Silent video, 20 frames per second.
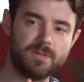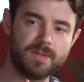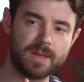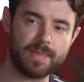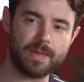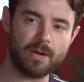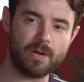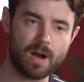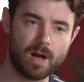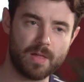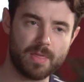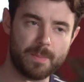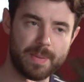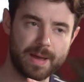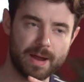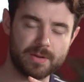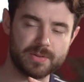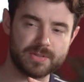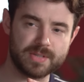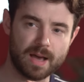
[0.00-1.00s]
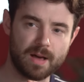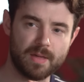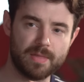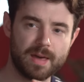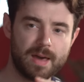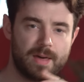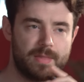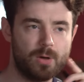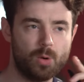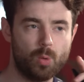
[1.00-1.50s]
you think there are other parents out
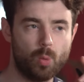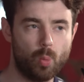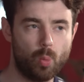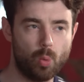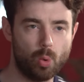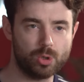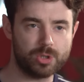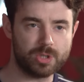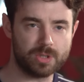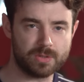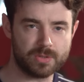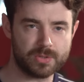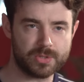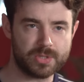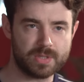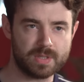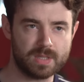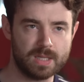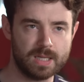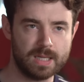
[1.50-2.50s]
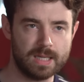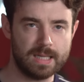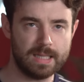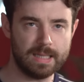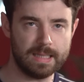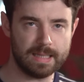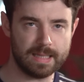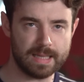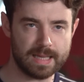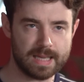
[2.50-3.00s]
there that wouldn't
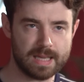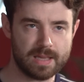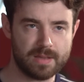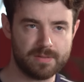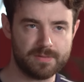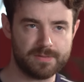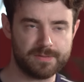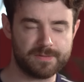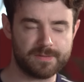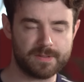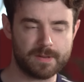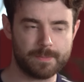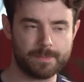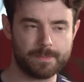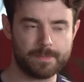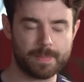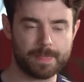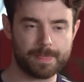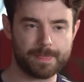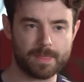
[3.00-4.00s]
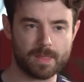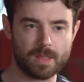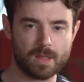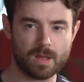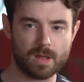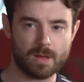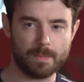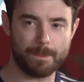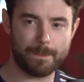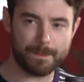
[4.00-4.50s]
leave
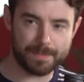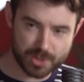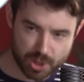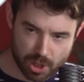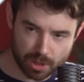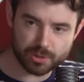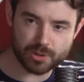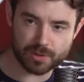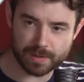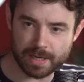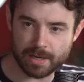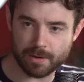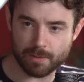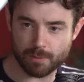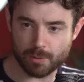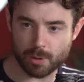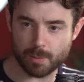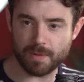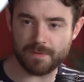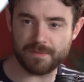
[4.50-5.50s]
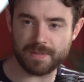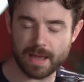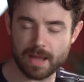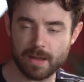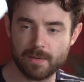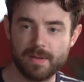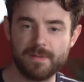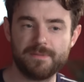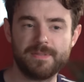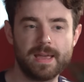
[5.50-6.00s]
children in a room if
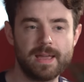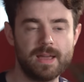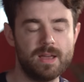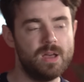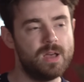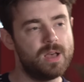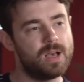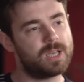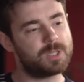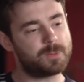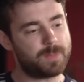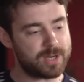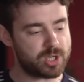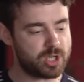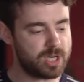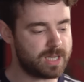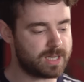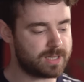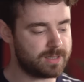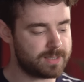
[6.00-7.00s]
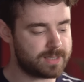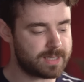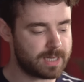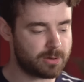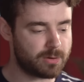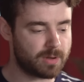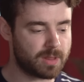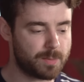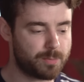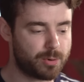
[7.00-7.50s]
they, especially
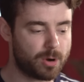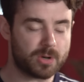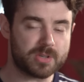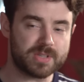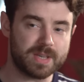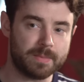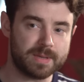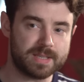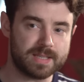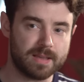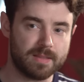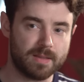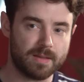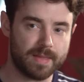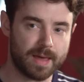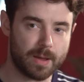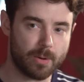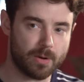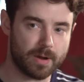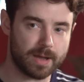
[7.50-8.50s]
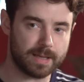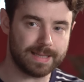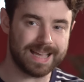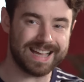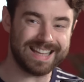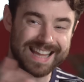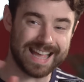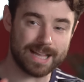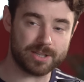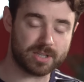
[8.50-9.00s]
considering the proximity that they were in,
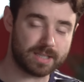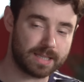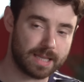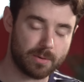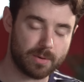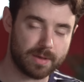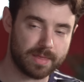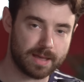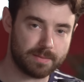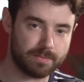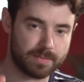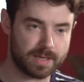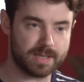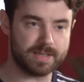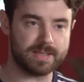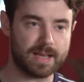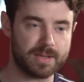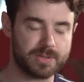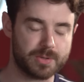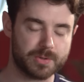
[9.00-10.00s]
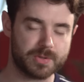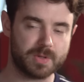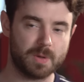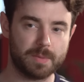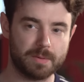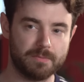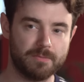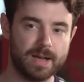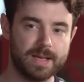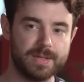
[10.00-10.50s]
allegedly within, because that's also
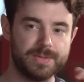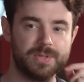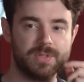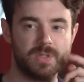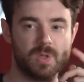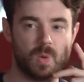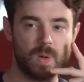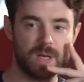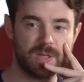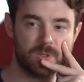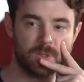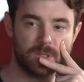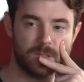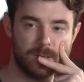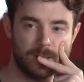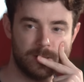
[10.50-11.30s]
been raised as a question?